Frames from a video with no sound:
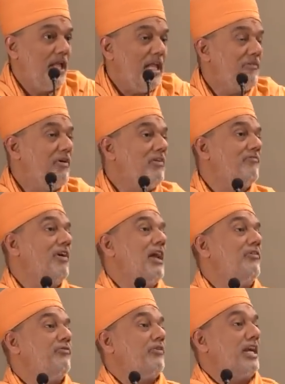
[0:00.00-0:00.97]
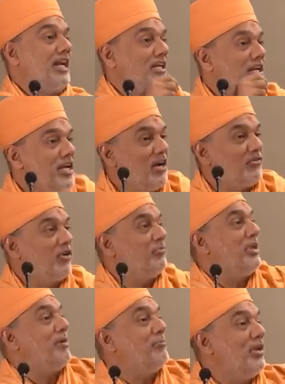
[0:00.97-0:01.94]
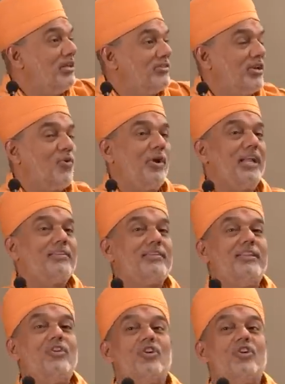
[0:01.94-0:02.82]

Even while getting down from the ambulance and going inside the